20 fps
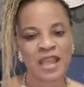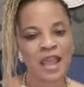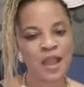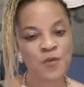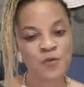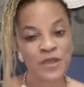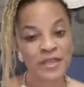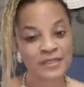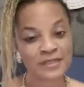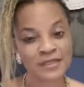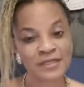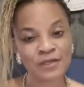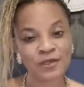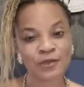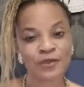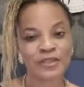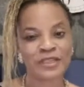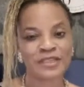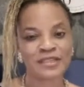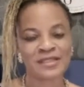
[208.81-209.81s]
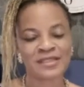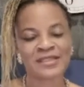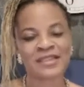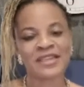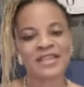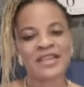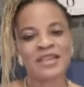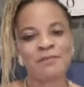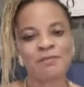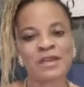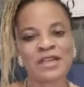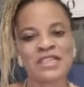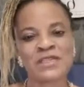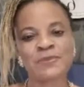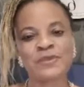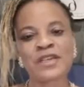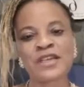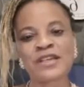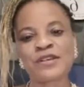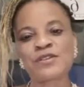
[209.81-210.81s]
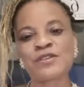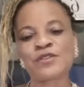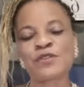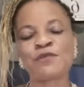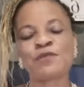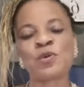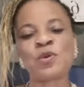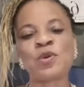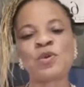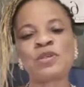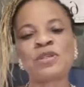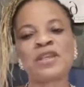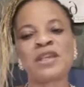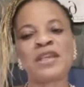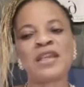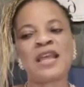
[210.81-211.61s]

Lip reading: And we are still on it. By the special grace of God,